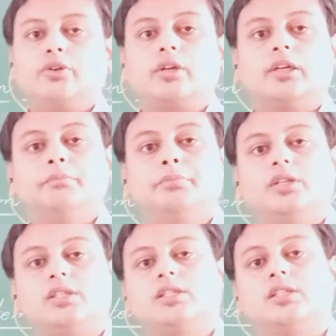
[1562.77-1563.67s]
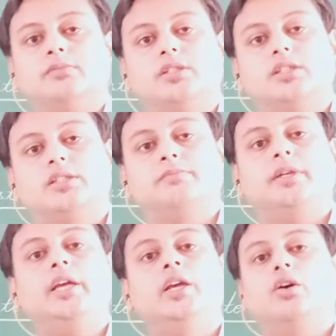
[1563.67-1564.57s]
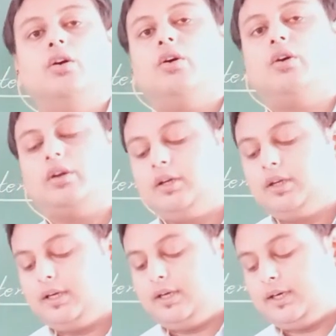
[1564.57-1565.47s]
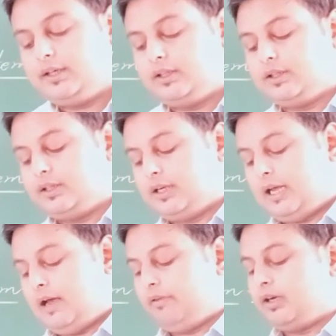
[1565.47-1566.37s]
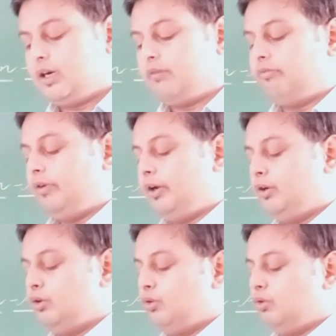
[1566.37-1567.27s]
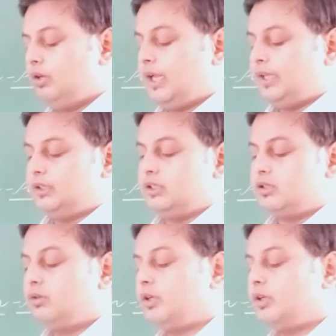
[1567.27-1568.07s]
your computer system is just simply on and having a window like this.